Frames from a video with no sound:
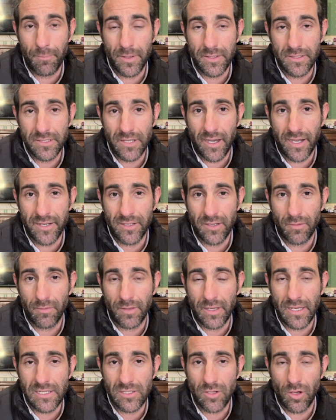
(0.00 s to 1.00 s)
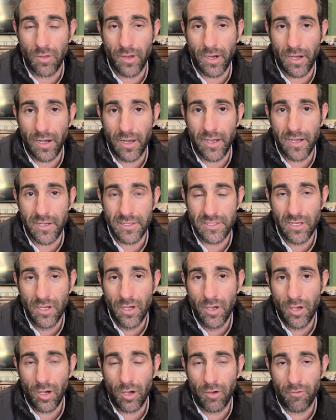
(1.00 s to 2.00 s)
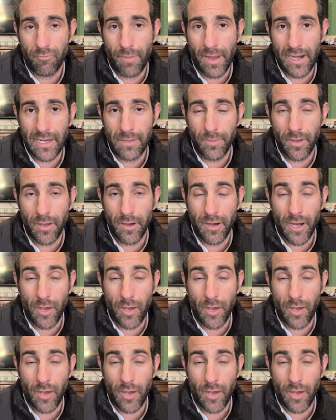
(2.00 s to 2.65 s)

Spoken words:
but I don't think he's got the class of Ballyburn.